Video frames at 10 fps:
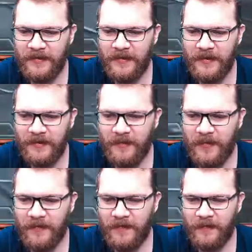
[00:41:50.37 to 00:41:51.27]
in
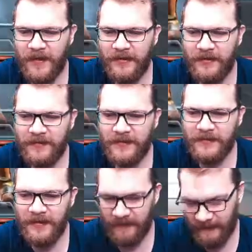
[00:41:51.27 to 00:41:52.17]
both of the bedrooms.
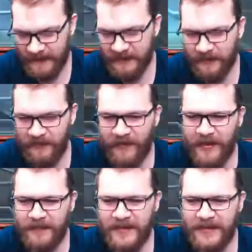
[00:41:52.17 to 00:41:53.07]
In this room where
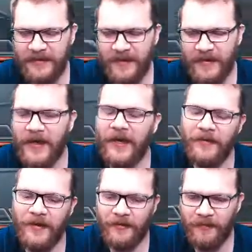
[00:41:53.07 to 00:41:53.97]
I'm sitting right now
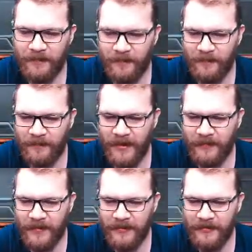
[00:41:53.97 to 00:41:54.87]
in our main
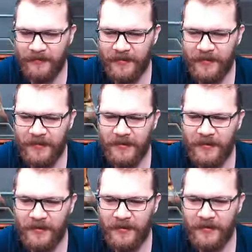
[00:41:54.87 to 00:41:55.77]
bedroom.
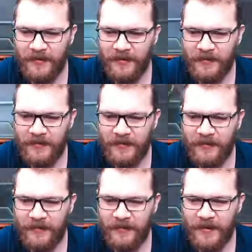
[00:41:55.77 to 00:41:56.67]

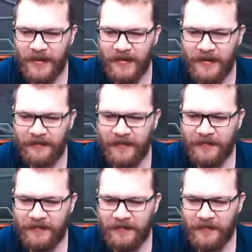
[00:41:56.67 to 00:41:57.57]
And I had never,
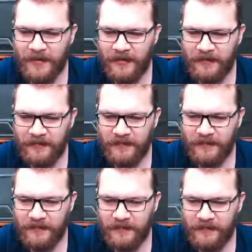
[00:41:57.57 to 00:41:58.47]
you know,
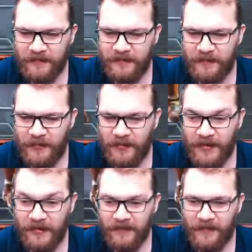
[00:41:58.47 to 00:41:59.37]
put
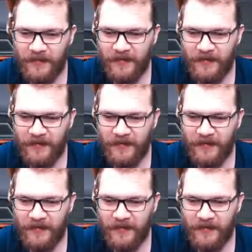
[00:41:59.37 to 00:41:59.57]
in a floor,